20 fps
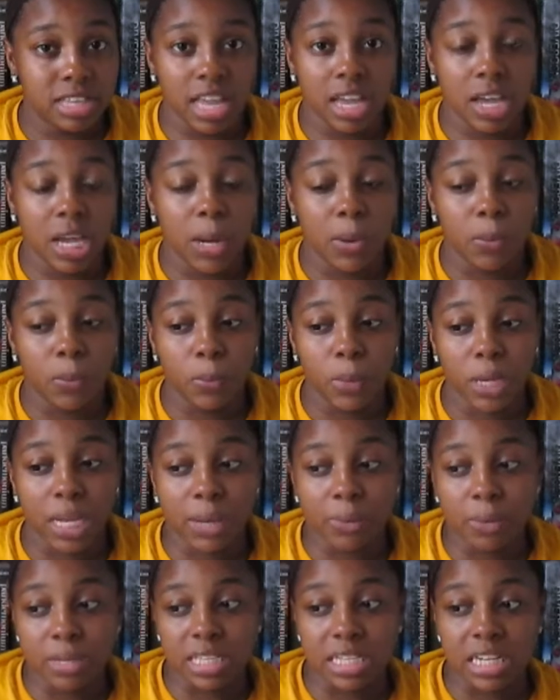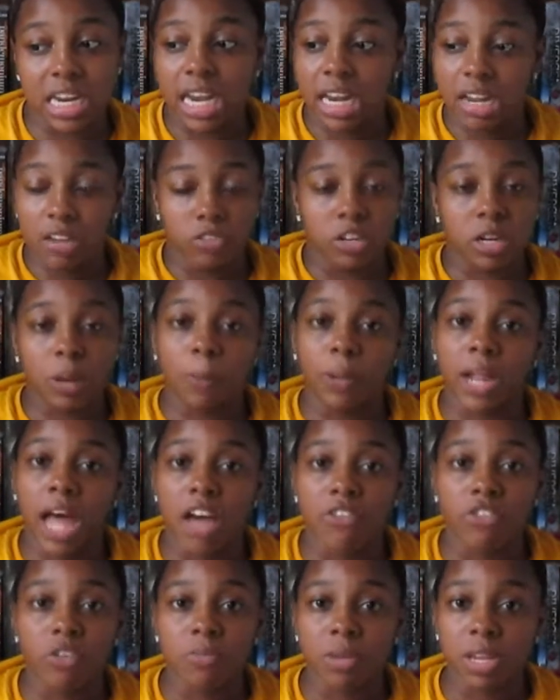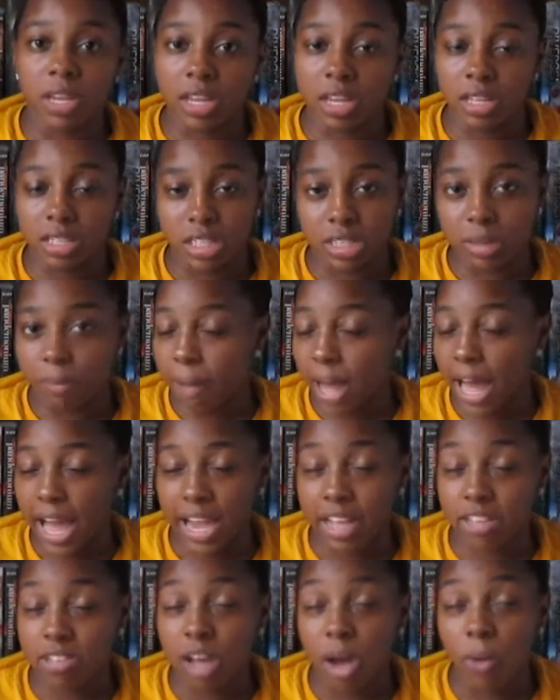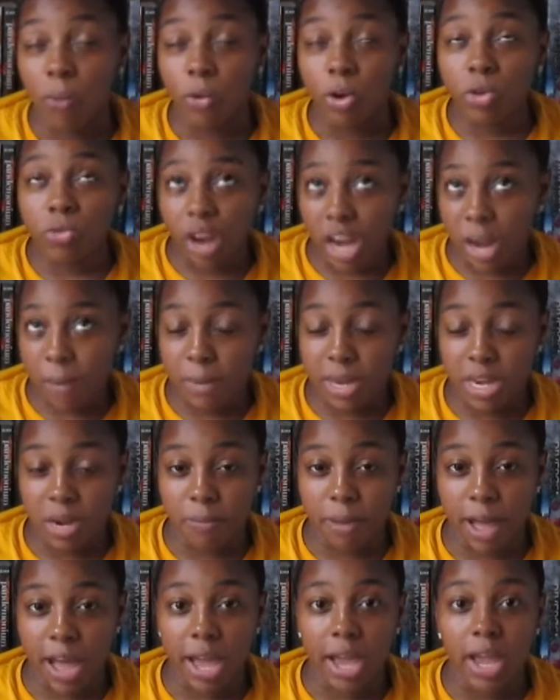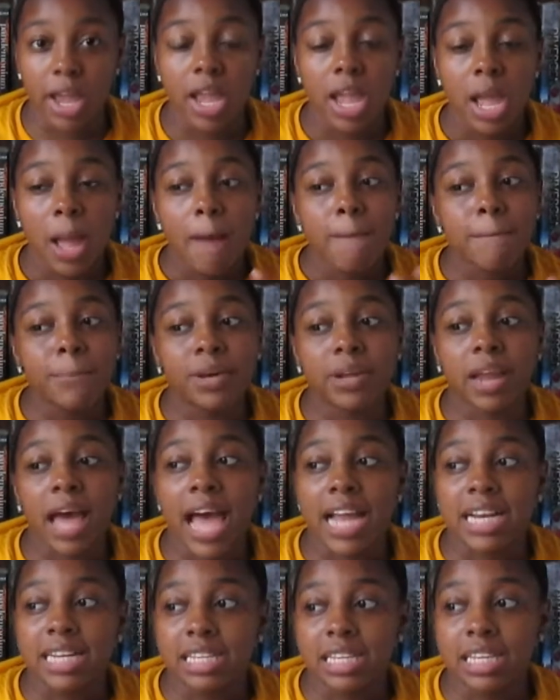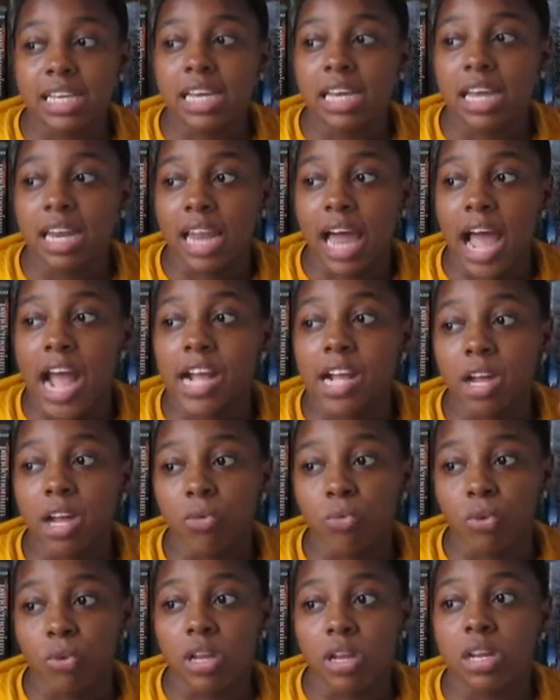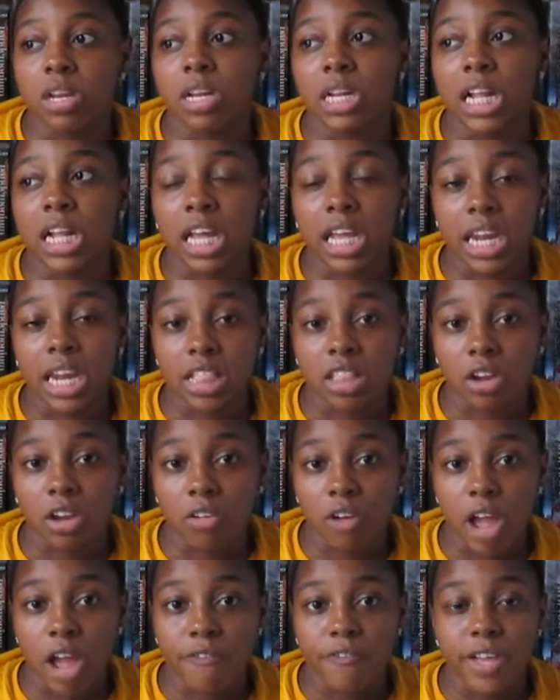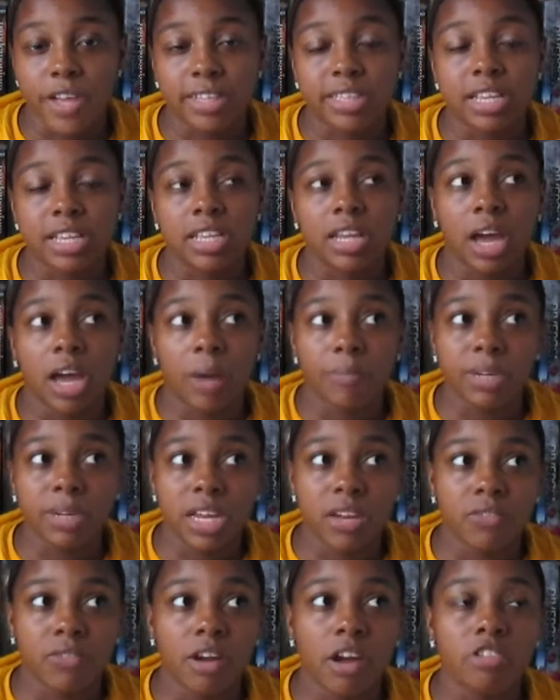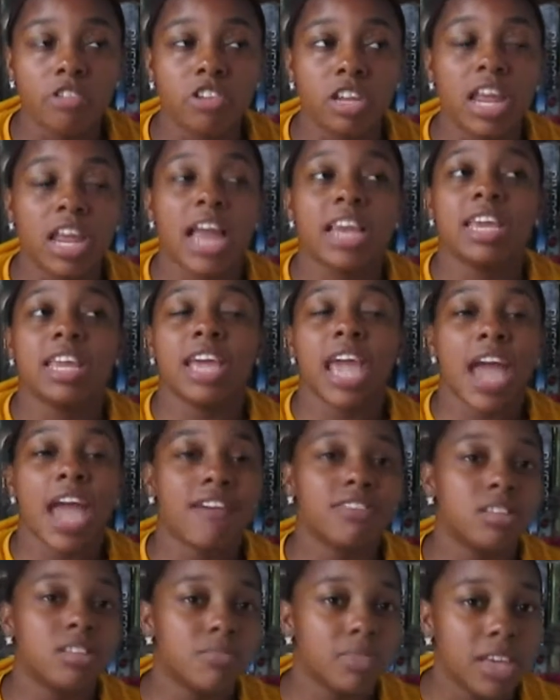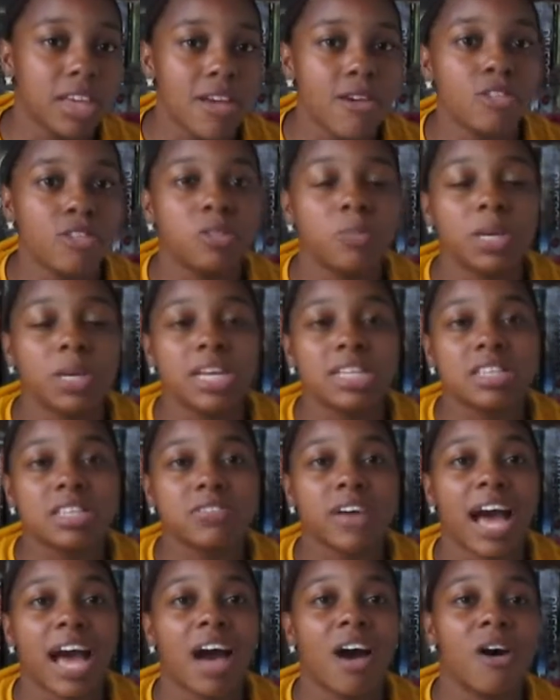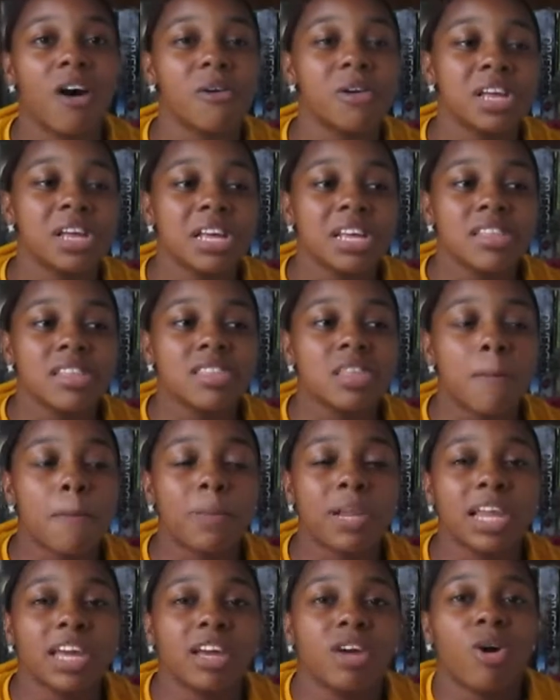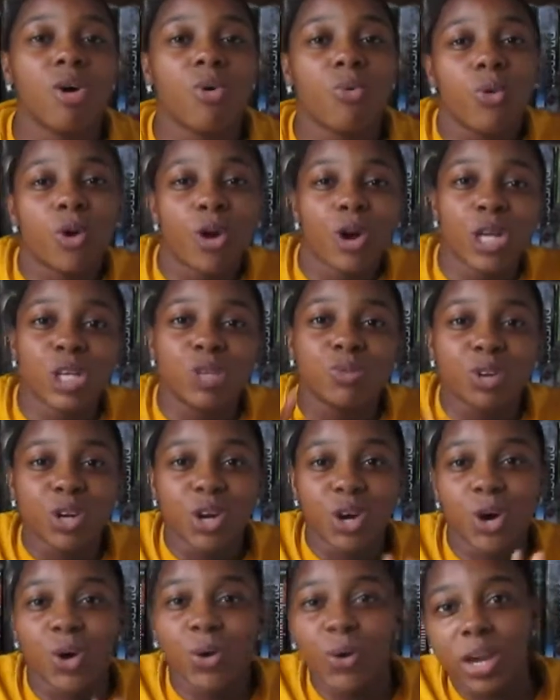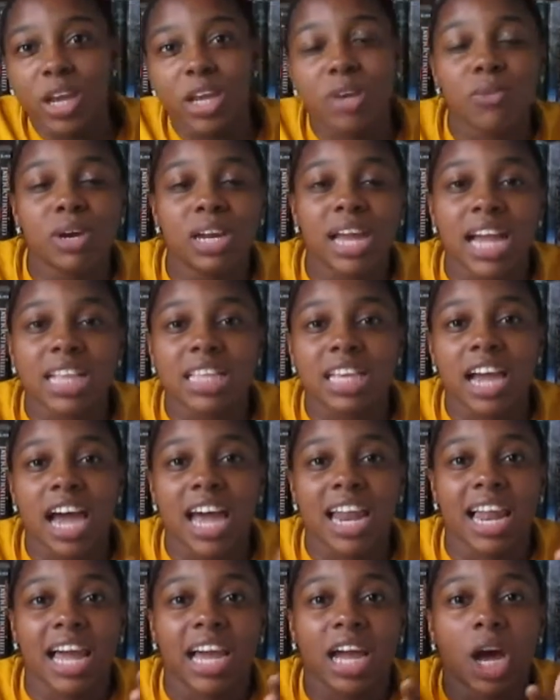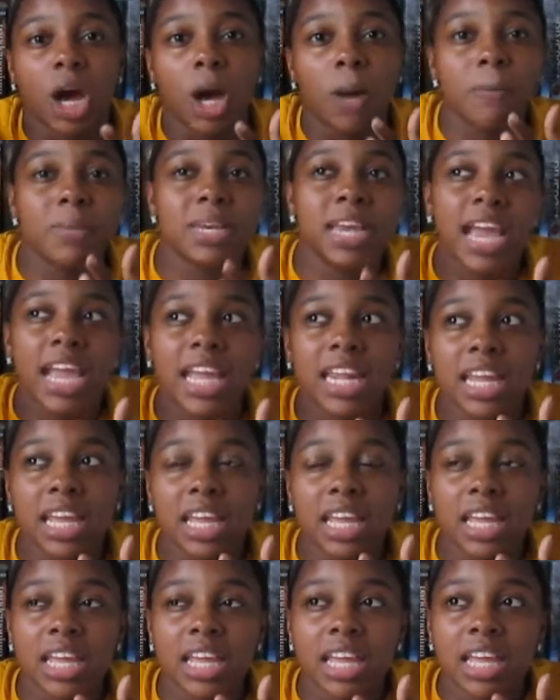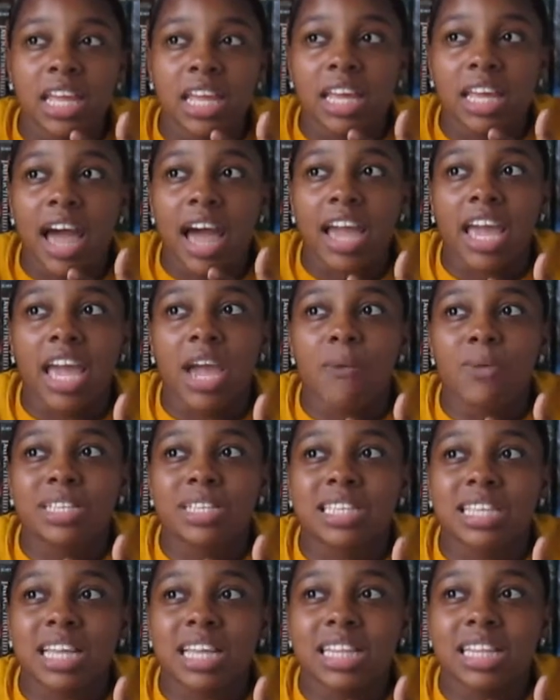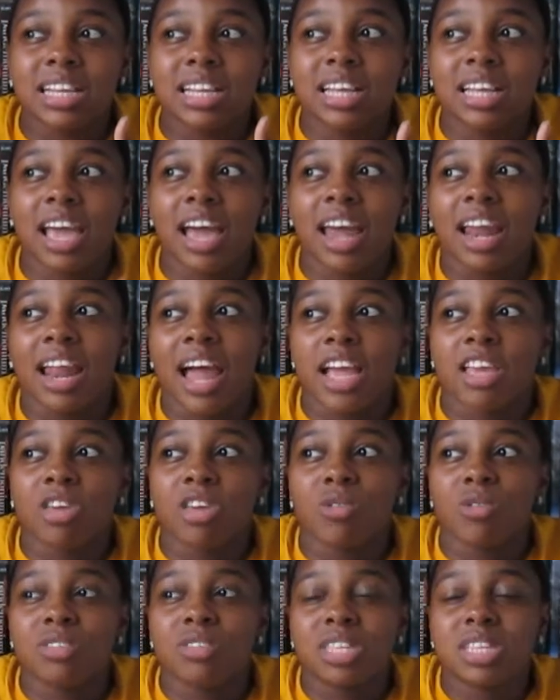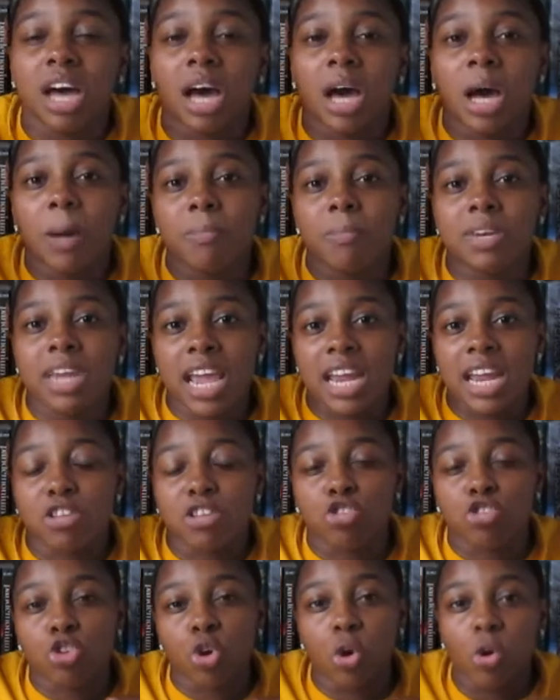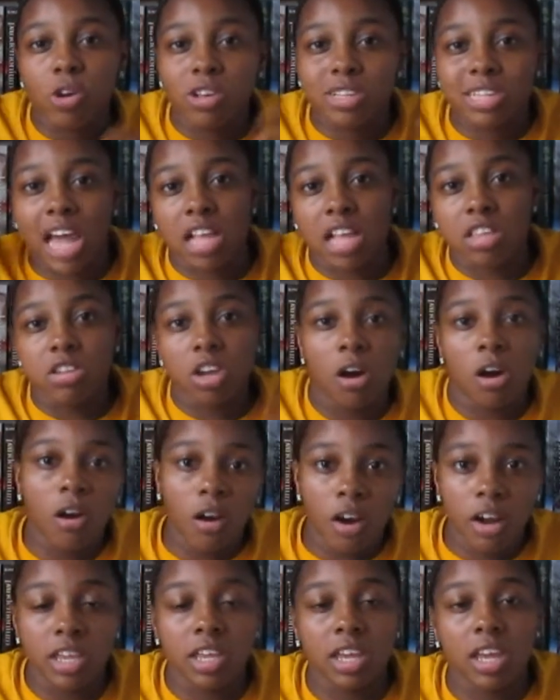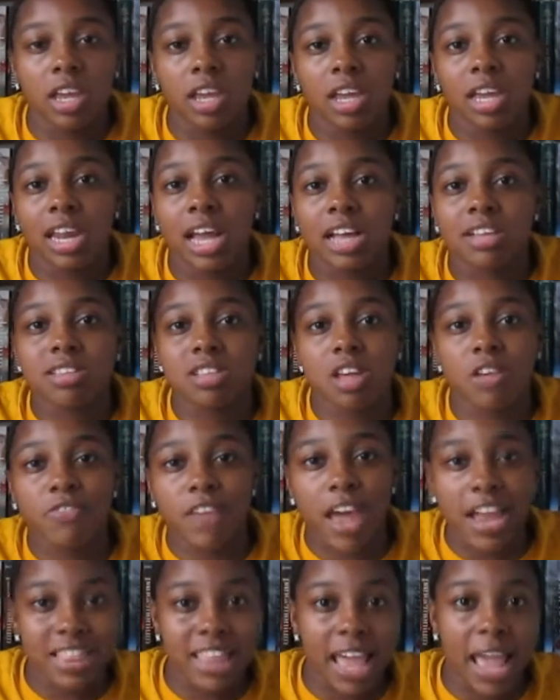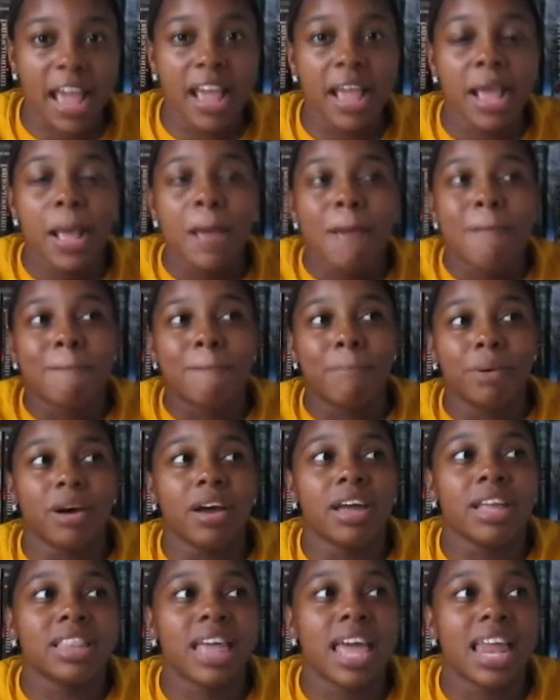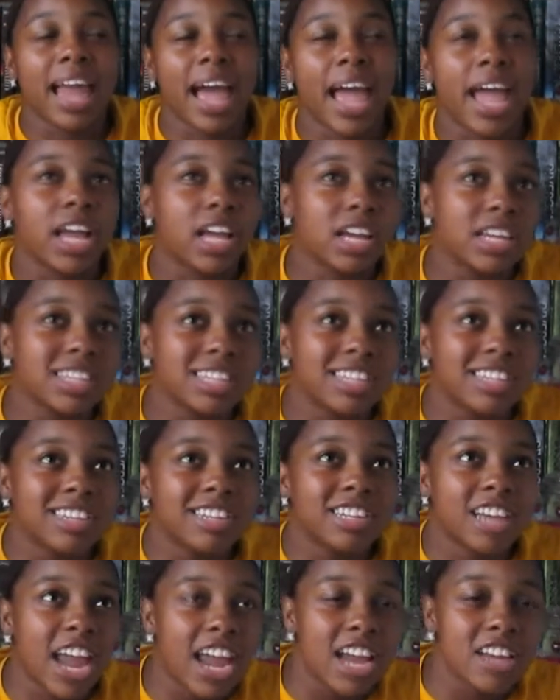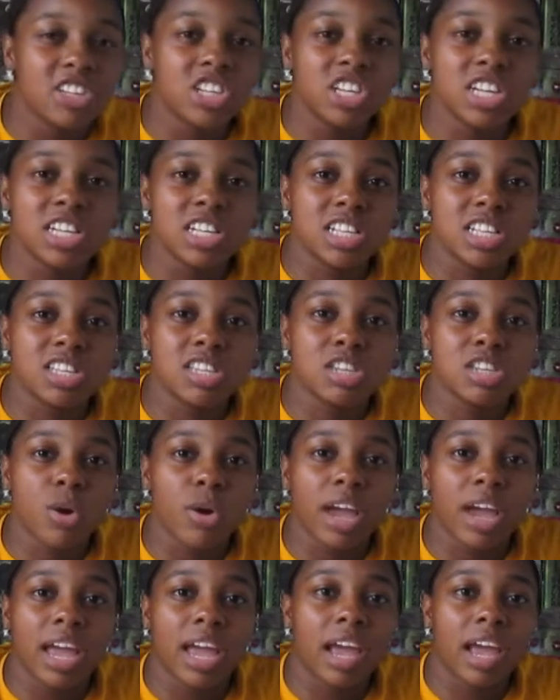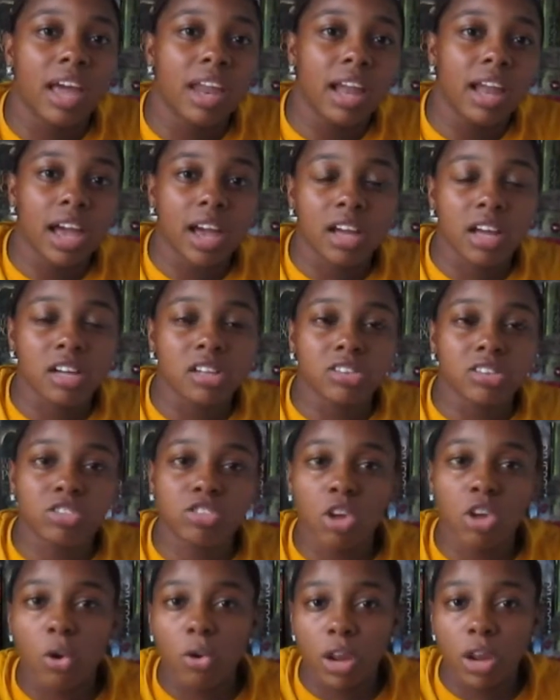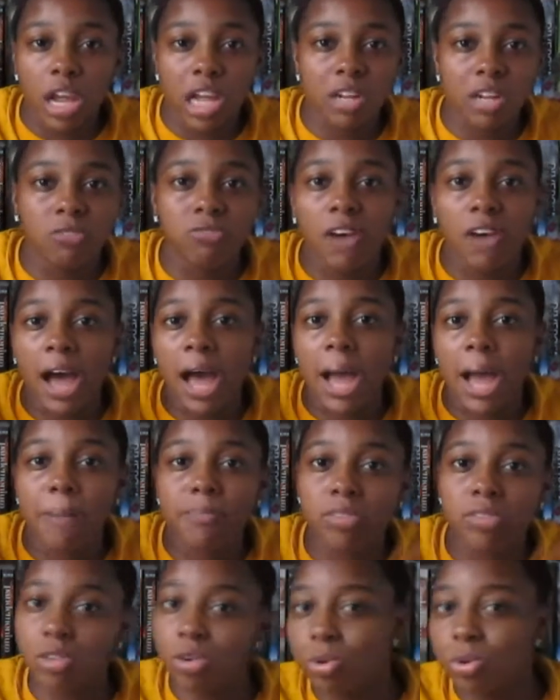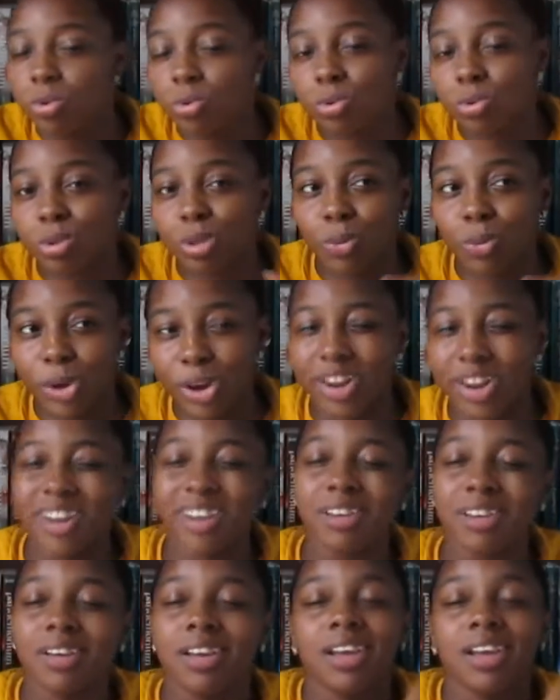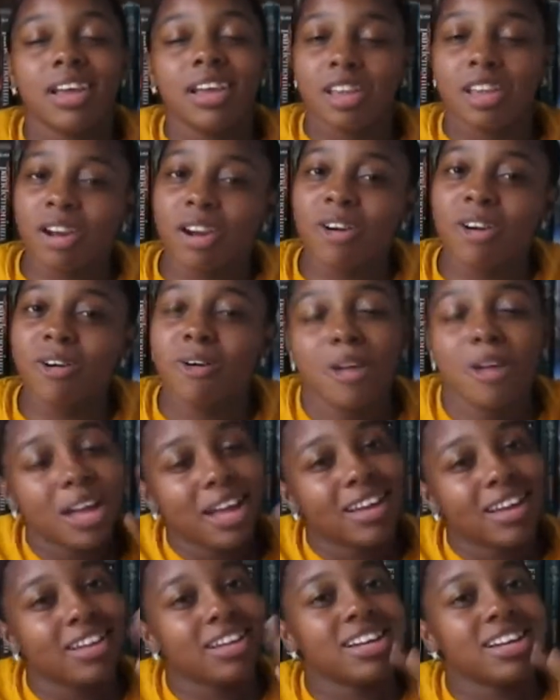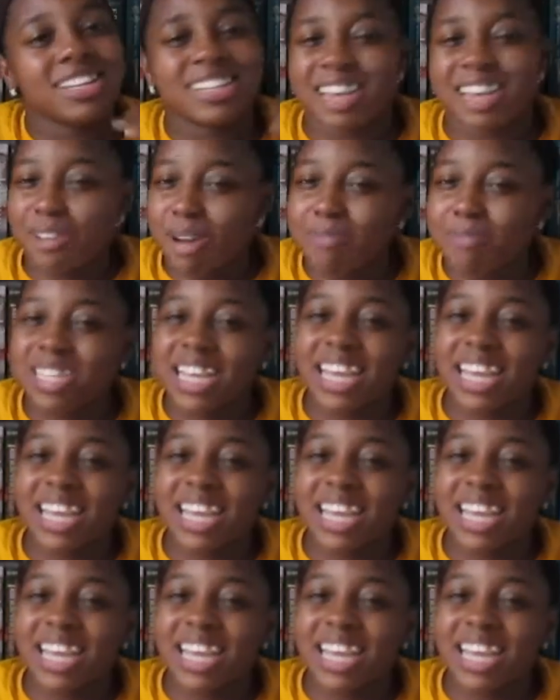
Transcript: It it wasn't enough in the plot for me to buy it, so I wouldn't recommend to buy it. But I did like looking at the graphics in the updated version. I did have some giggles because of how the play on words were going with like they kind of like updated like it was they kind of like used the updated stores like target and like stuff like that but they like changed it so it had like a stone age vibe to the word you know you know what I'm